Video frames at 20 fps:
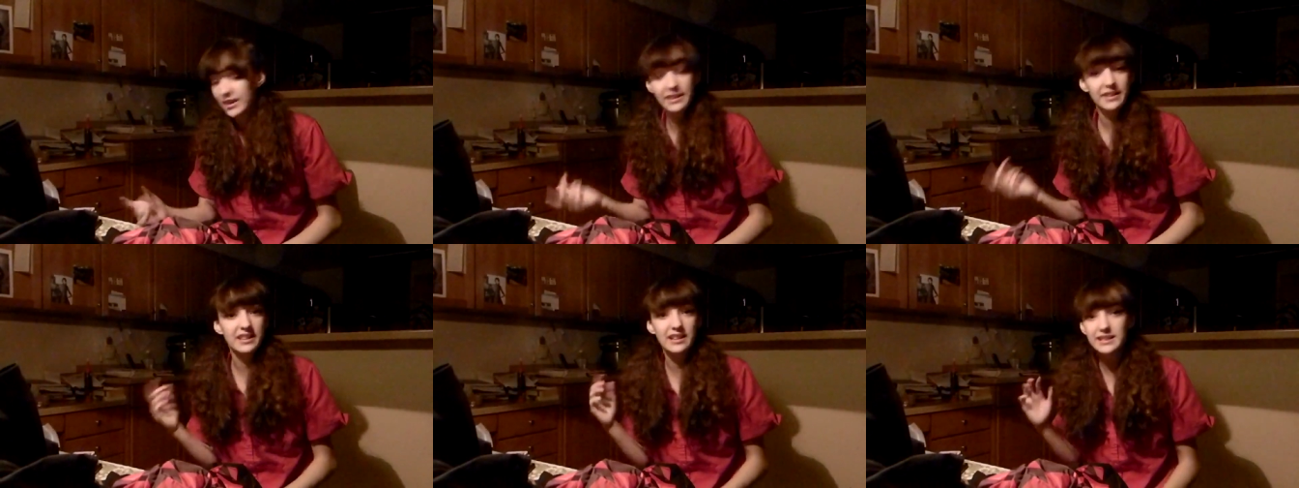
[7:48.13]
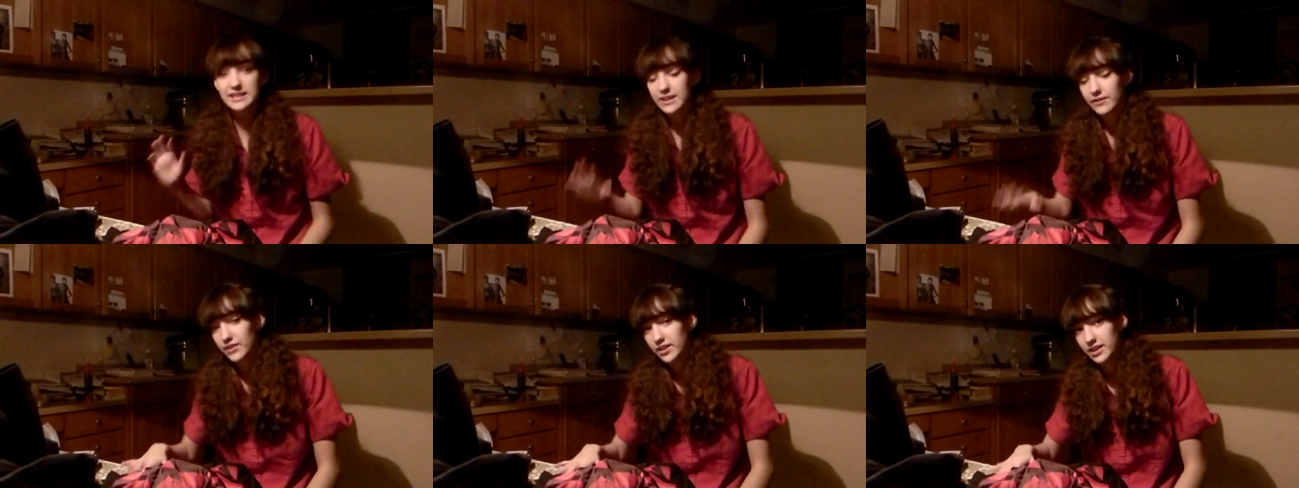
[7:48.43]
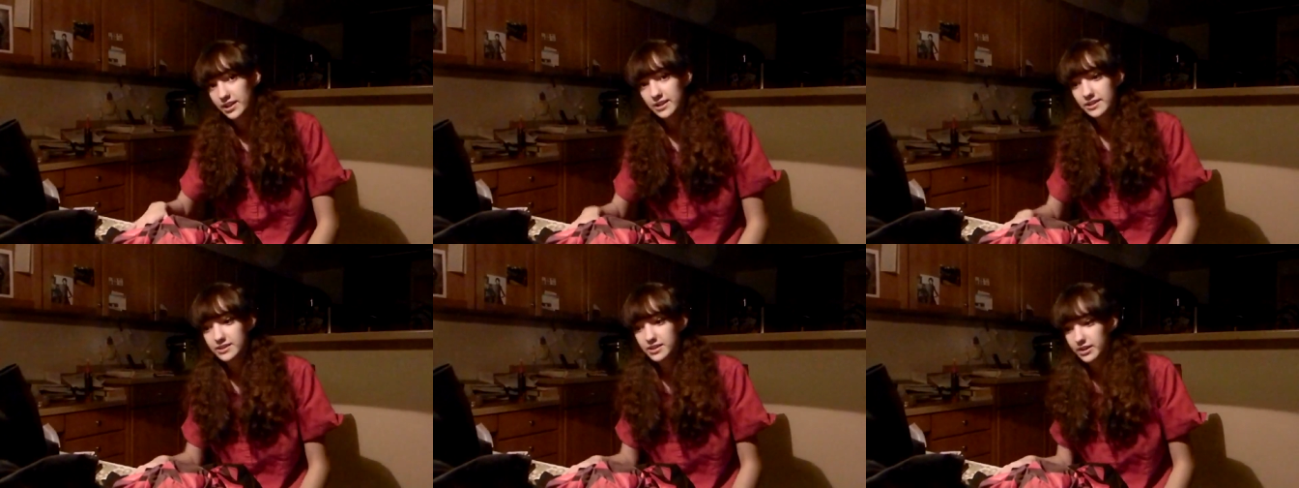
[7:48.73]
I think that's
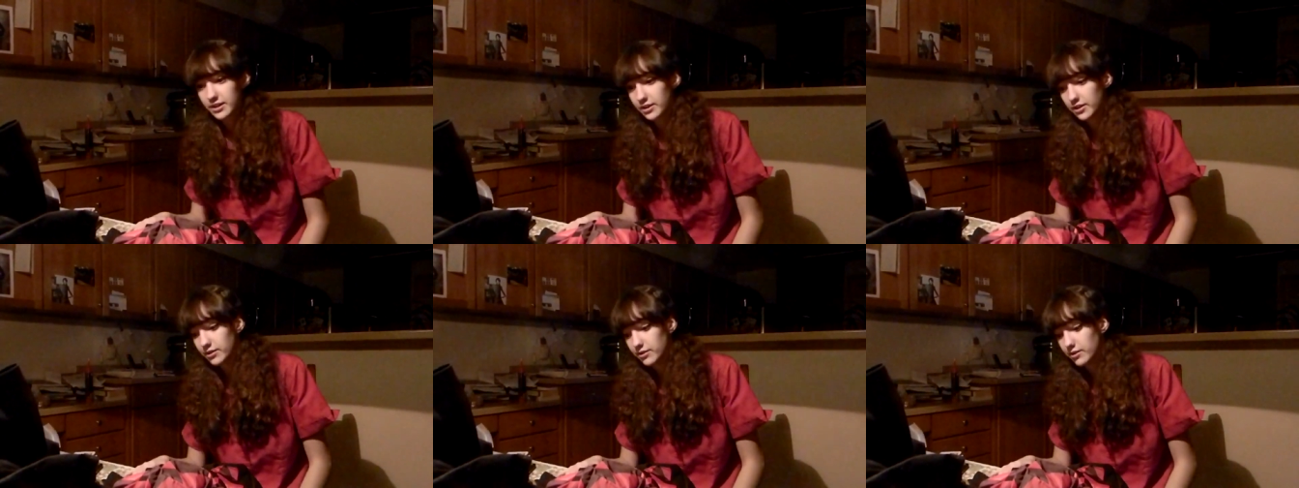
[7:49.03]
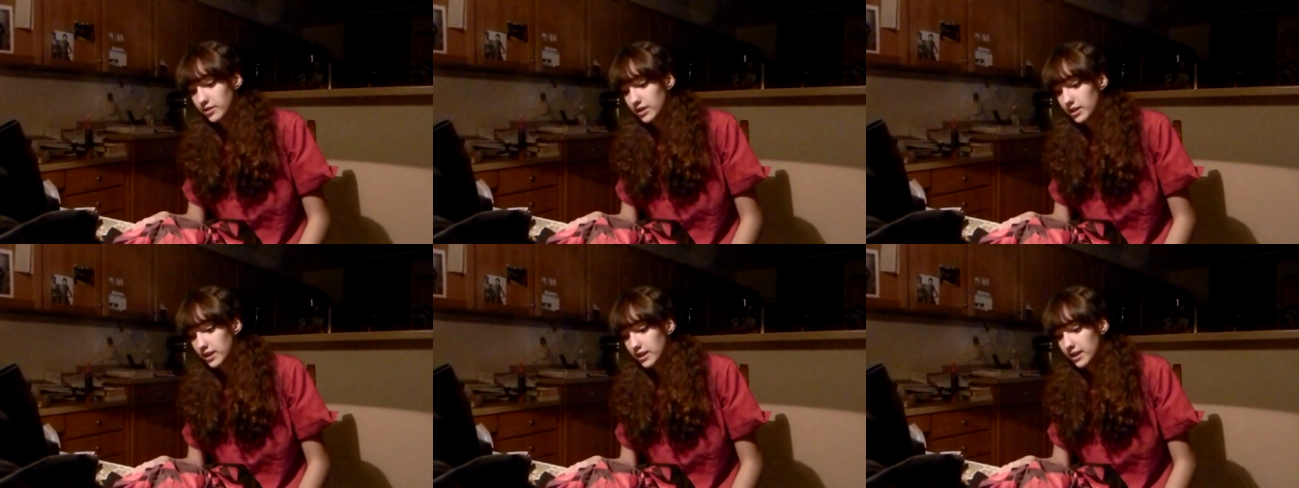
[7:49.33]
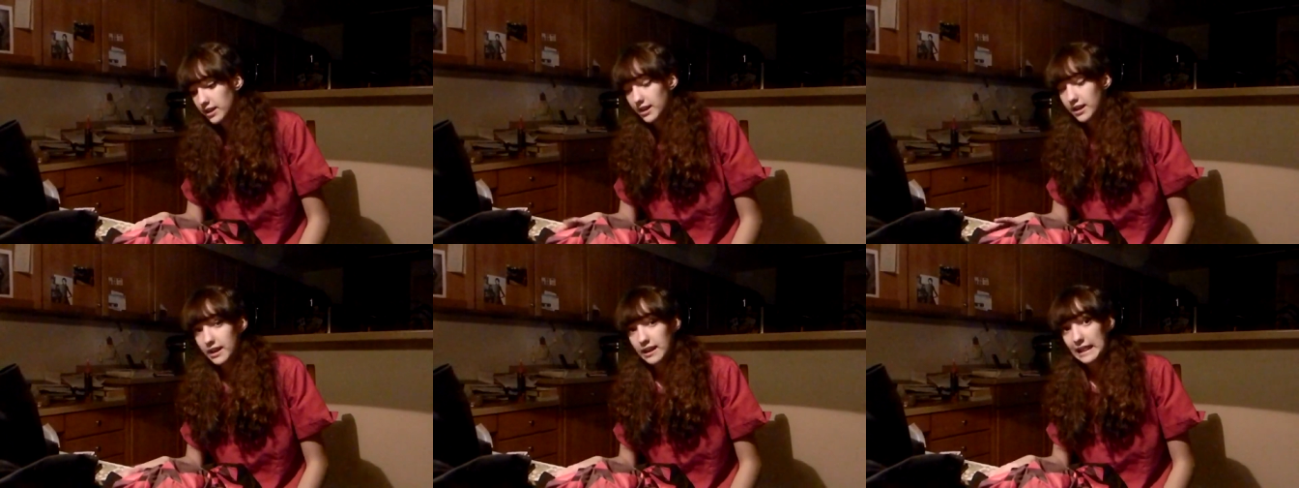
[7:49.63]
everything. So
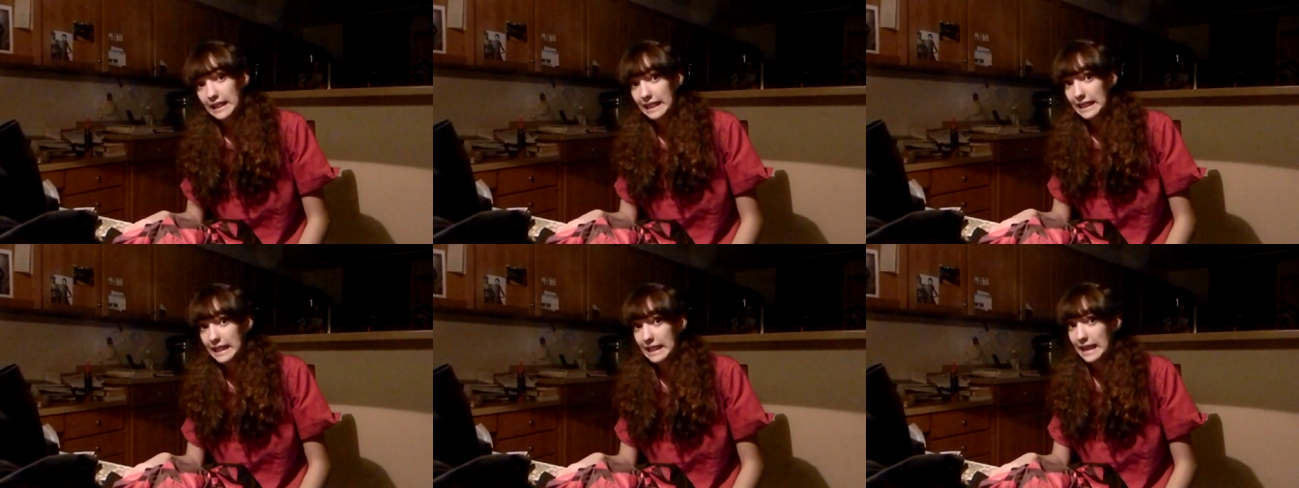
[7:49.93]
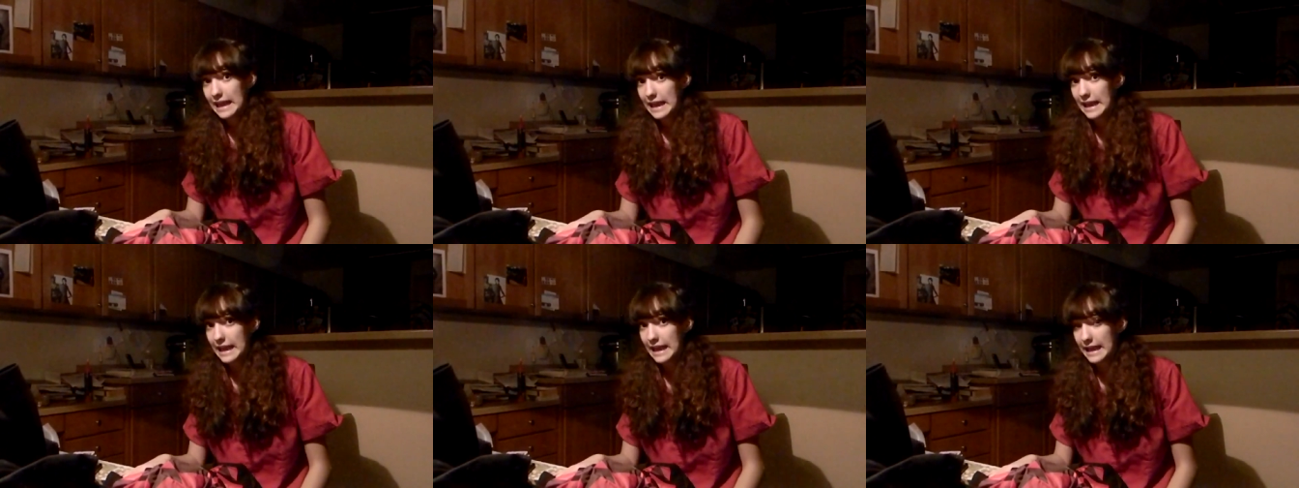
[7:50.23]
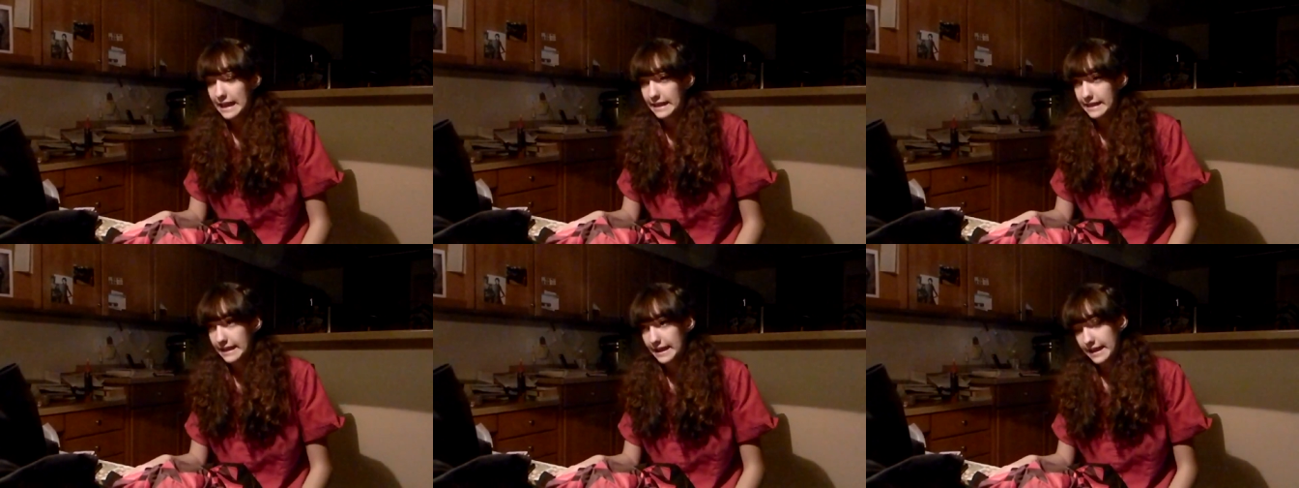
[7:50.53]

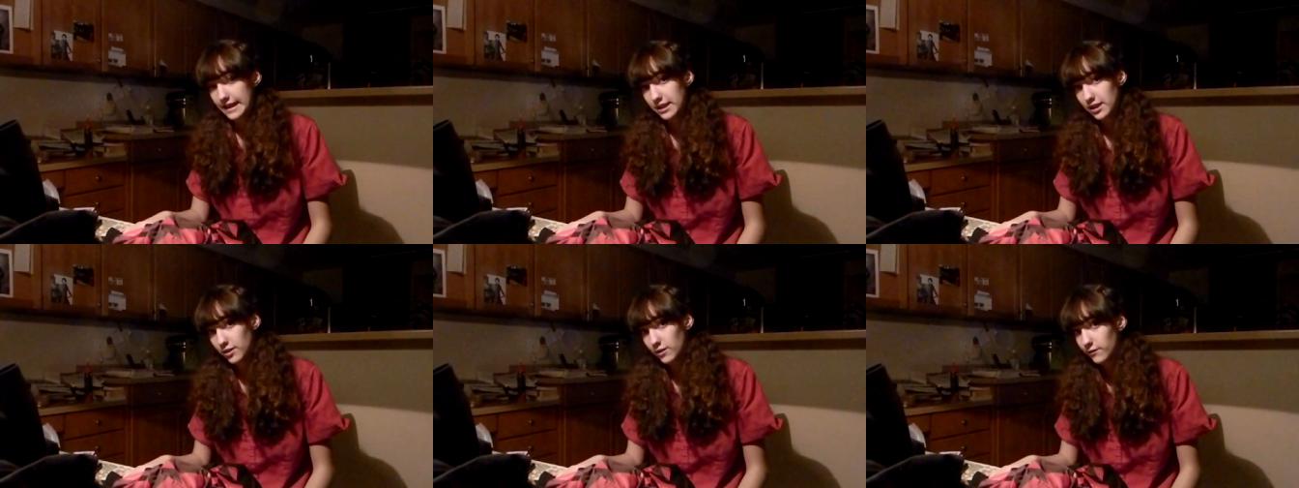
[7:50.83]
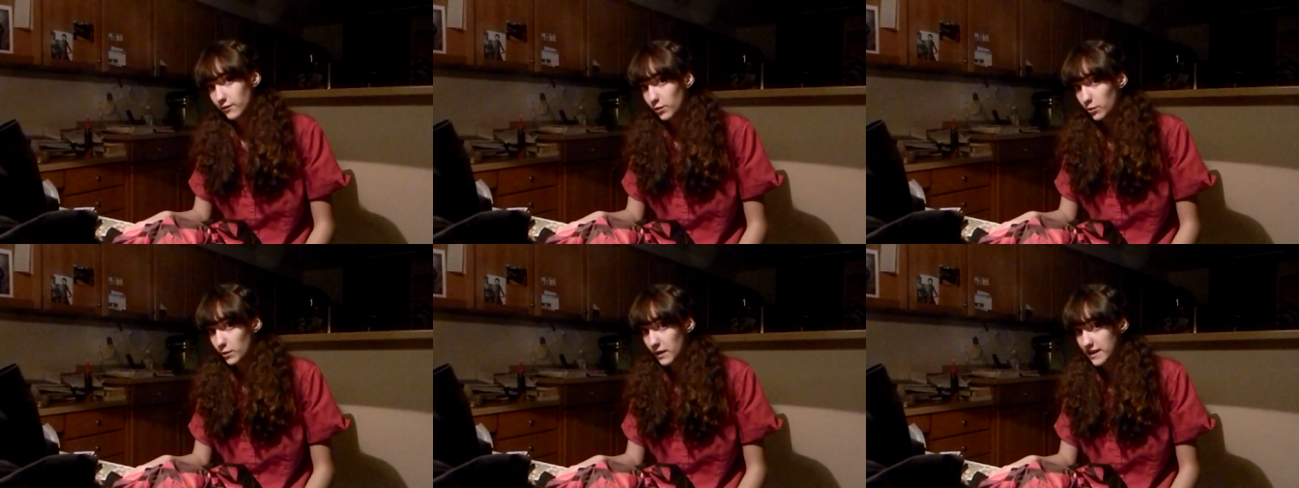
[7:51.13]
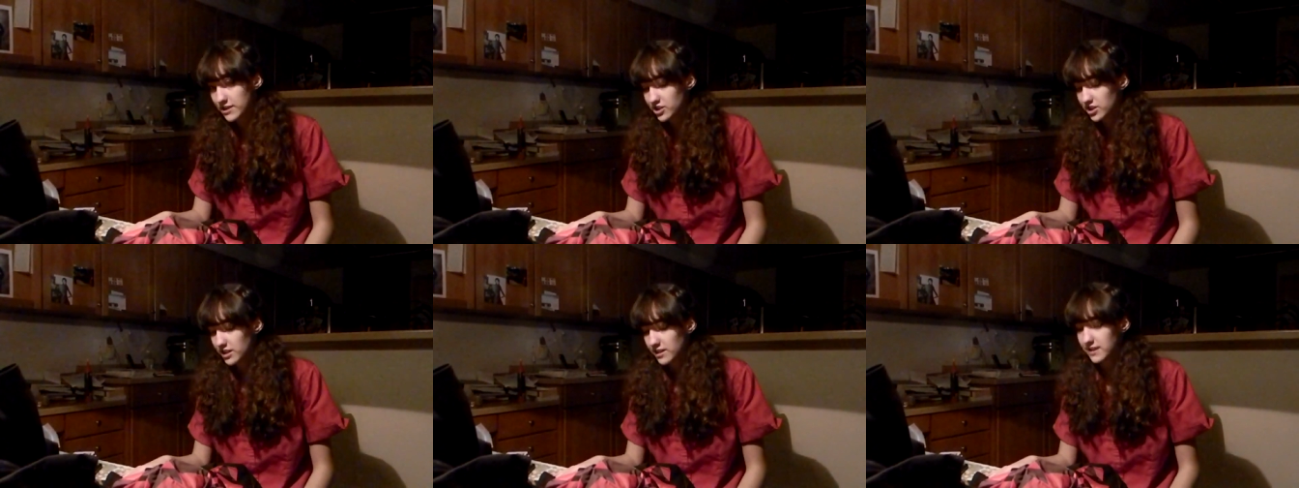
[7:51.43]
thank you for
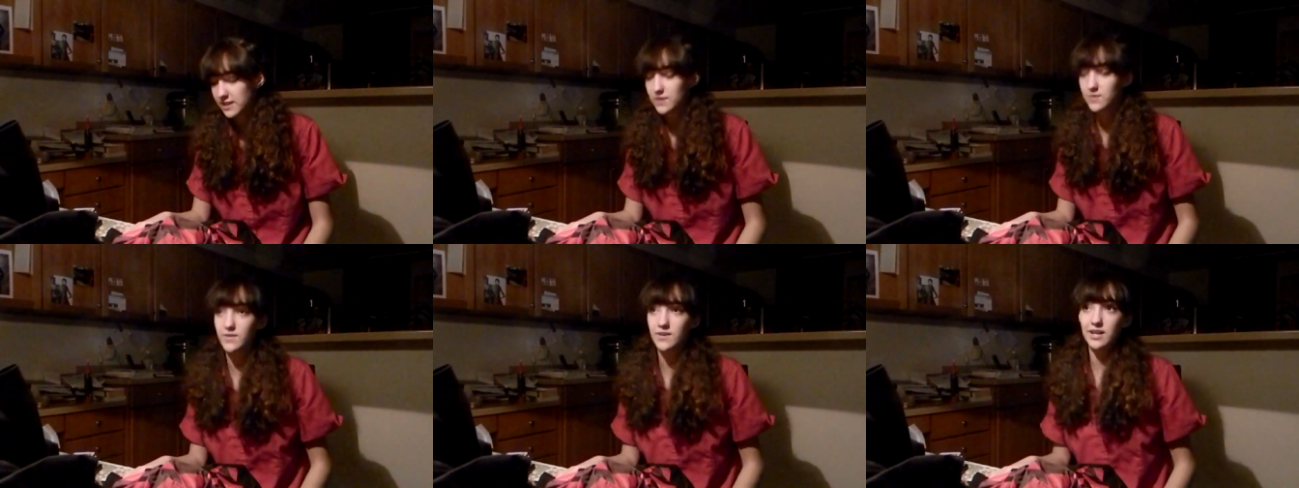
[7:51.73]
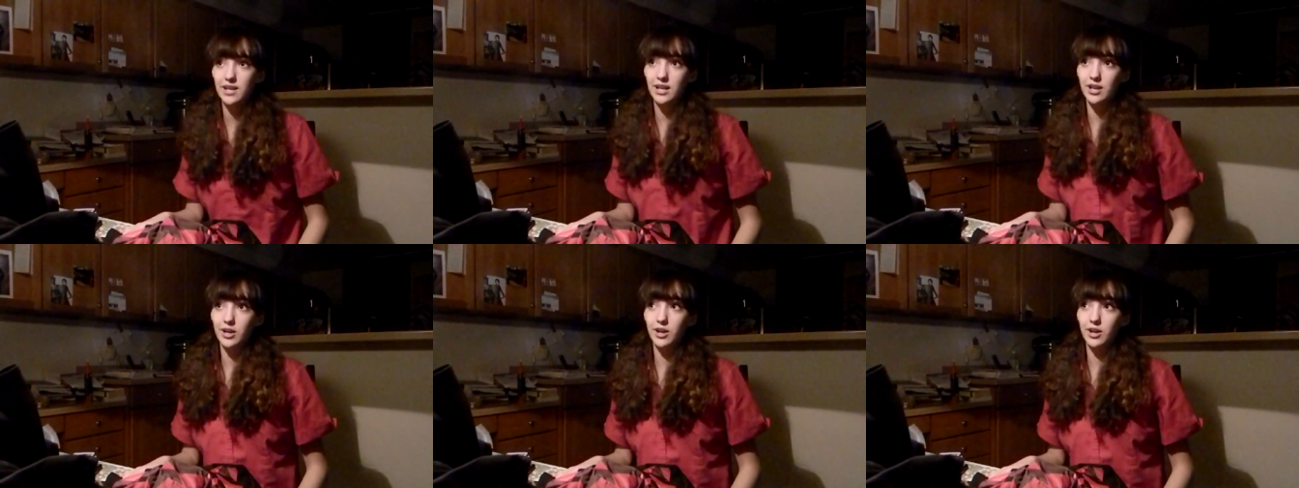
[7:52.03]
watching this video.